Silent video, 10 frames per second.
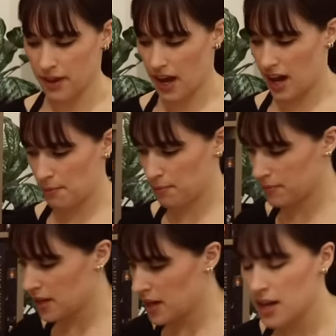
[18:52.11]

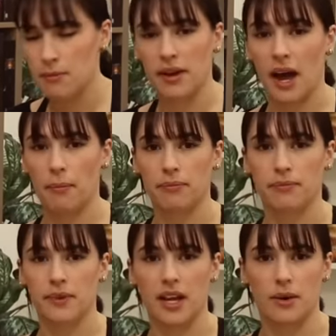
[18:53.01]
But yeah,
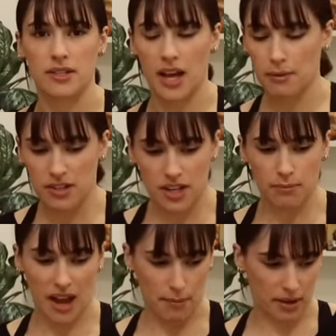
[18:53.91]
anyways, I'm gonna
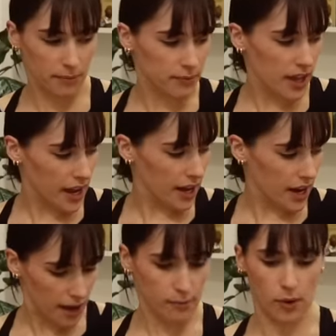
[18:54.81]
stop yapping and
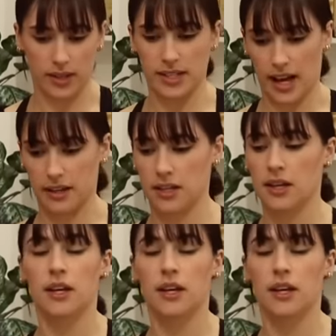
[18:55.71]
I'm going to get